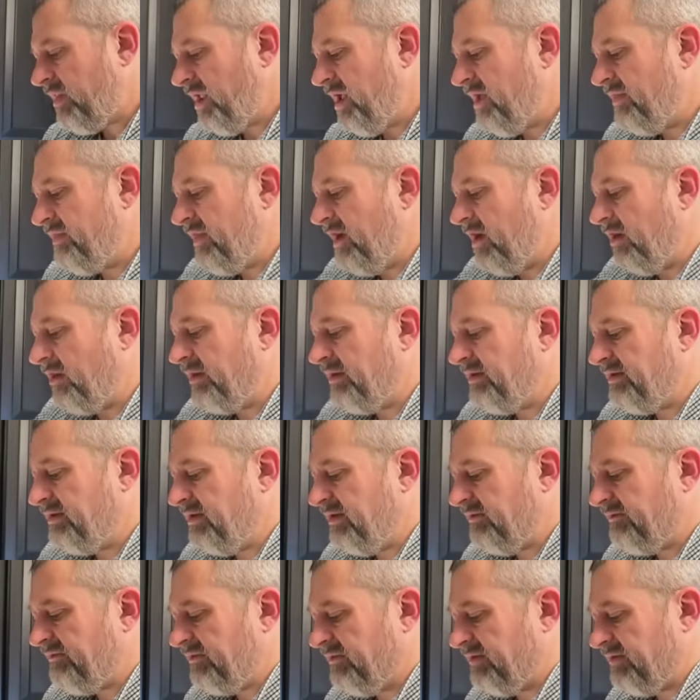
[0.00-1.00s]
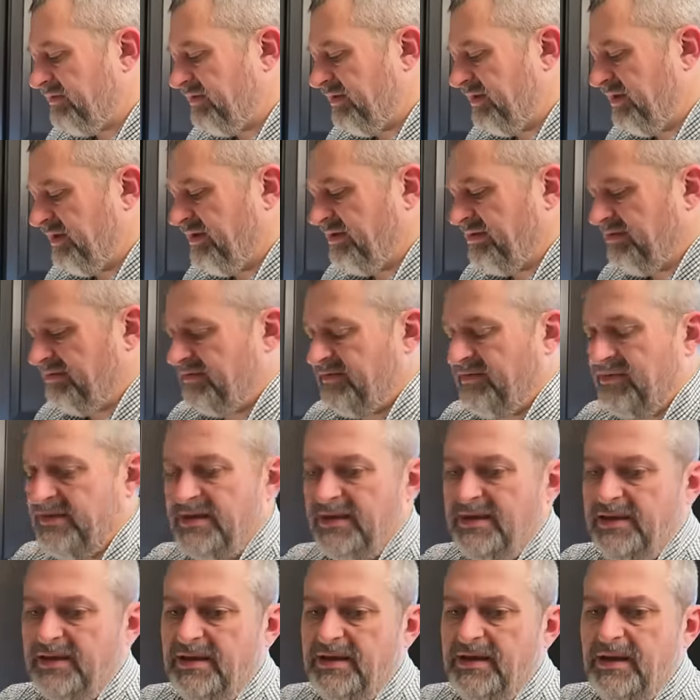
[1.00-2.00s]
And the only difference is
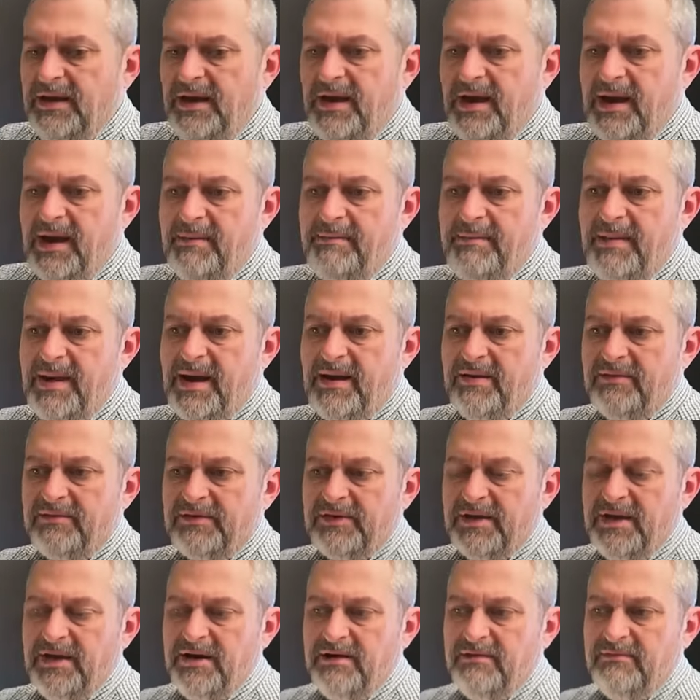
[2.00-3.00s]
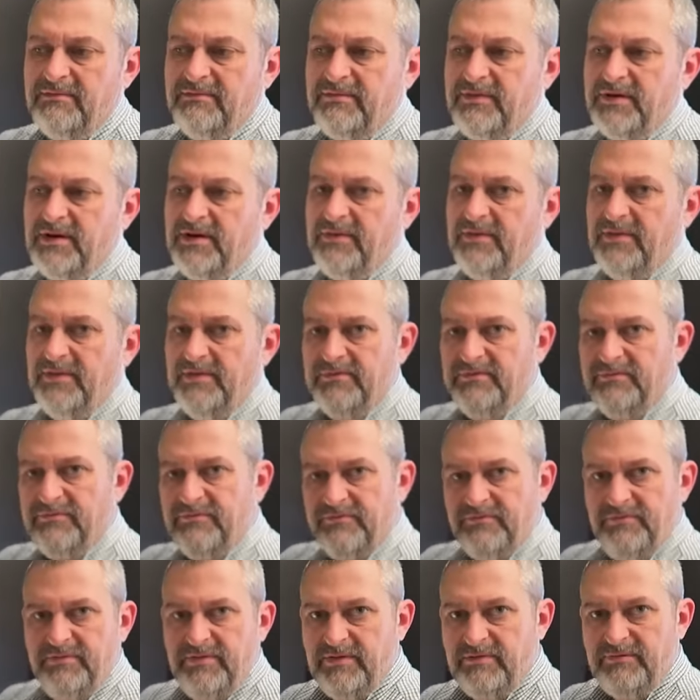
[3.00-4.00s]
the amount of uh, the,
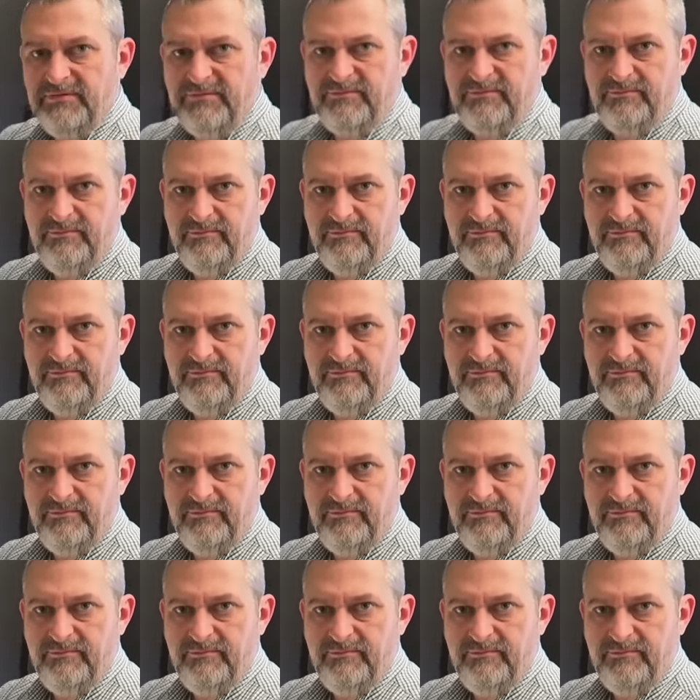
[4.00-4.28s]
the